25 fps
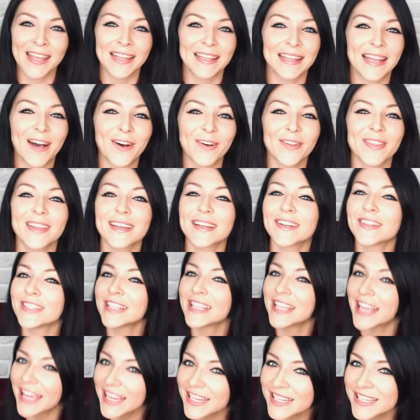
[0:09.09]
Now, the
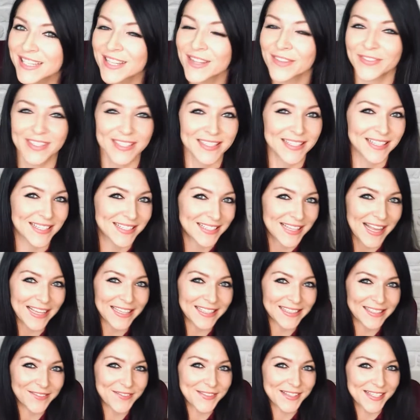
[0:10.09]
creation of this
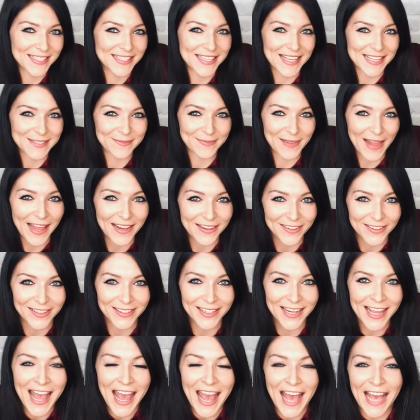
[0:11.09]
executive success
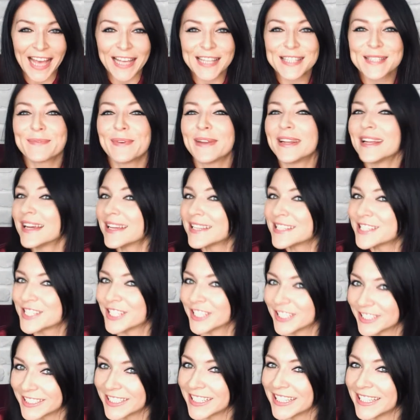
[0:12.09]
planner has been a
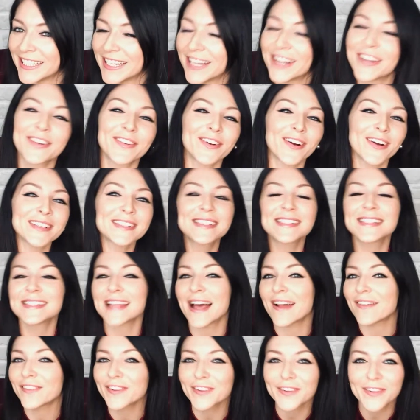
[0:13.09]
journey across
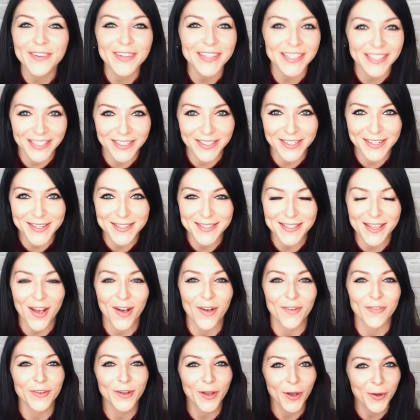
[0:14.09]
several years
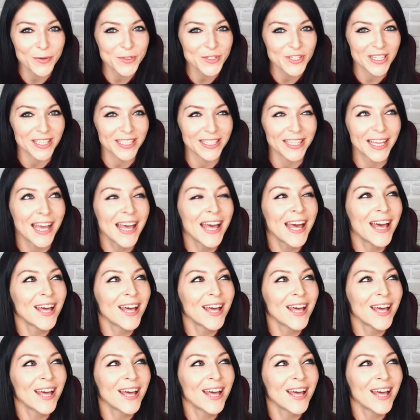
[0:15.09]
of coaching